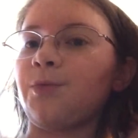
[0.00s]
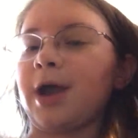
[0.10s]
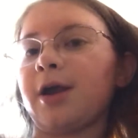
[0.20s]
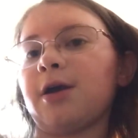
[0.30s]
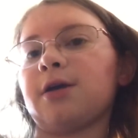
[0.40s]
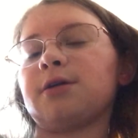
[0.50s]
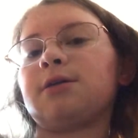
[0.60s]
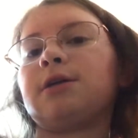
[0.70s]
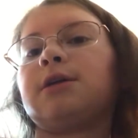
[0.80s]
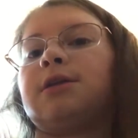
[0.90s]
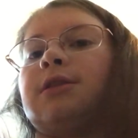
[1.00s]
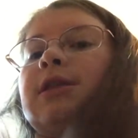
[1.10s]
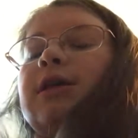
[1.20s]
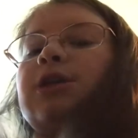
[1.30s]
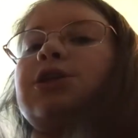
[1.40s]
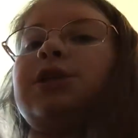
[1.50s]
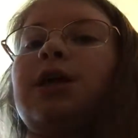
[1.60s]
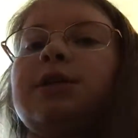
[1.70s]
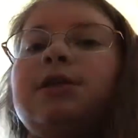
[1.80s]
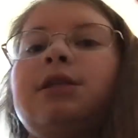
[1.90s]
where she
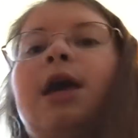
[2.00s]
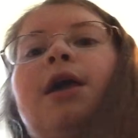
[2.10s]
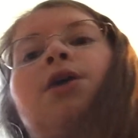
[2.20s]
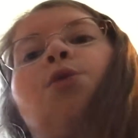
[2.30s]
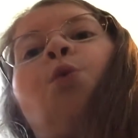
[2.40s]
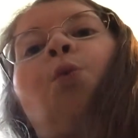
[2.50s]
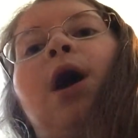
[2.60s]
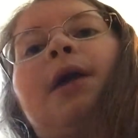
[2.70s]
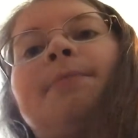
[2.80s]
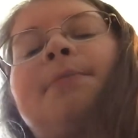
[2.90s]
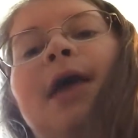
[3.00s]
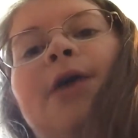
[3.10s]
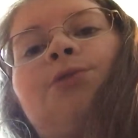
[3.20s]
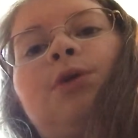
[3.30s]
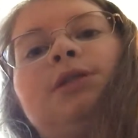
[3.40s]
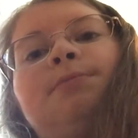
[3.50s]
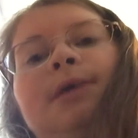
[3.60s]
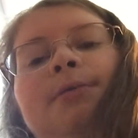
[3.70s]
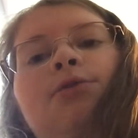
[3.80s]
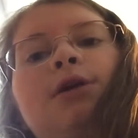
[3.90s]
doesn't, like, wipe everyone's
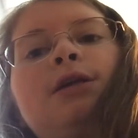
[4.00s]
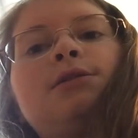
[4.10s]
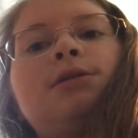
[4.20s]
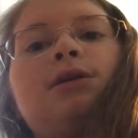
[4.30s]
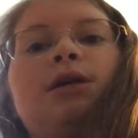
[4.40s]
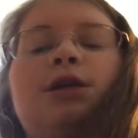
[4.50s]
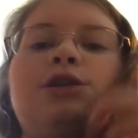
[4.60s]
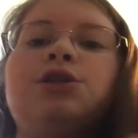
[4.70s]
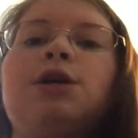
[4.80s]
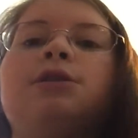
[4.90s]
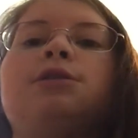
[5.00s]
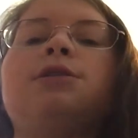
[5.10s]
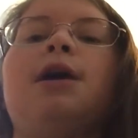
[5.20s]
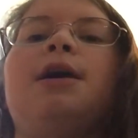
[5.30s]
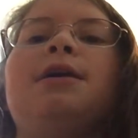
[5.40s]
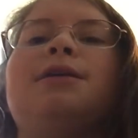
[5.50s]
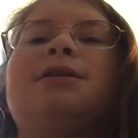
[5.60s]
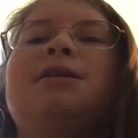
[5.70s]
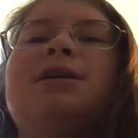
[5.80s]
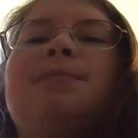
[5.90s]
memories. It's just like
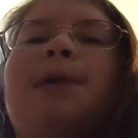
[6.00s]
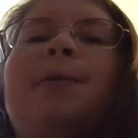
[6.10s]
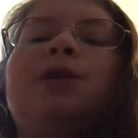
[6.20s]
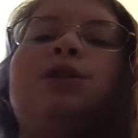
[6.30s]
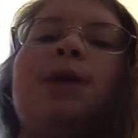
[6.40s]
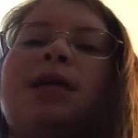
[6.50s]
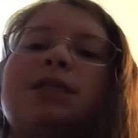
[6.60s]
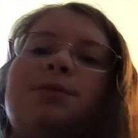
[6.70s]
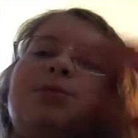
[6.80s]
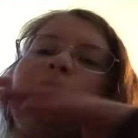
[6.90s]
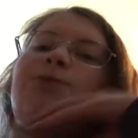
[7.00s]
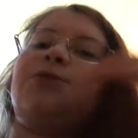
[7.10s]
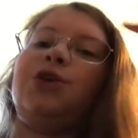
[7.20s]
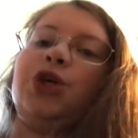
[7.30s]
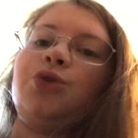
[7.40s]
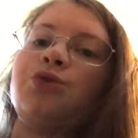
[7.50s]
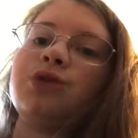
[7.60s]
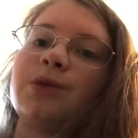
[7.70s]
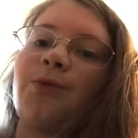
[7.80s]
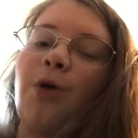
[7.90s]
maybe she makes them
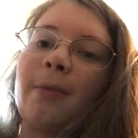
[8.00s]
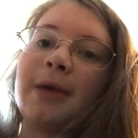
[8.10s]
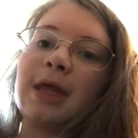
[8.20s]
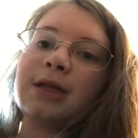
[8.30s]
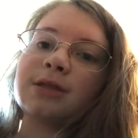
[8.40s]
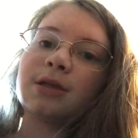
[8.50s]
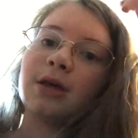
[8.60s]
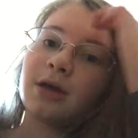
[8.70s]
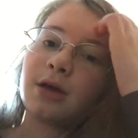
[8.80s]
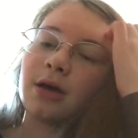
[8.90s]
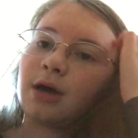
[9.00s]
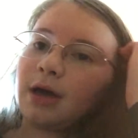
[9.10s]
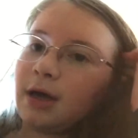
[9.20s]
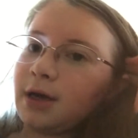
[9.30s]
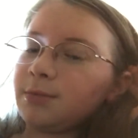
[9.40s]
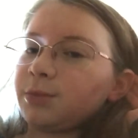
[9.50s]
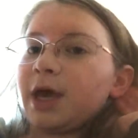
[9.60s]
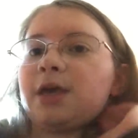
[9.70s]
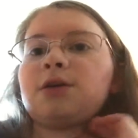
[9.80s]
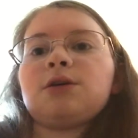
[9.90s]
confused for a minute.
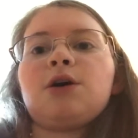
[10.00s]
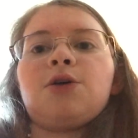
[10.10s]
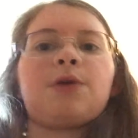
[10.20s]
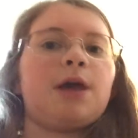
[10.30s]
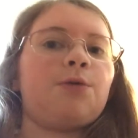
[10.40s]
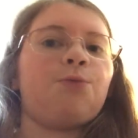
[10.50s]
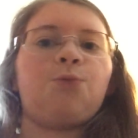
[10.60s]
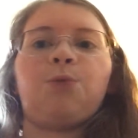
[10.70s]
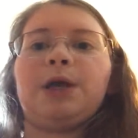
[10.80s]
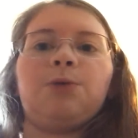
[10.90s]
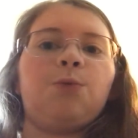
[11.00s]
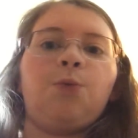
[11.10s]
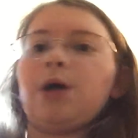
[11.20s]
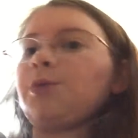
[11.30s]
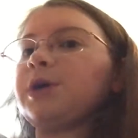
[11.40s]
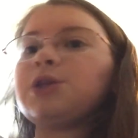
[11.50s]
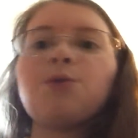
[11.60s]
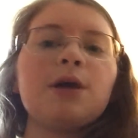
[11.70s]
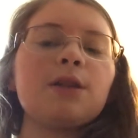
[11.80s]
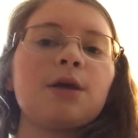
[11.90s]
Like, okay, wait, what are we
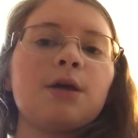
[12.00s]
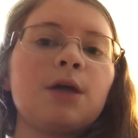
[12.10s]
doing?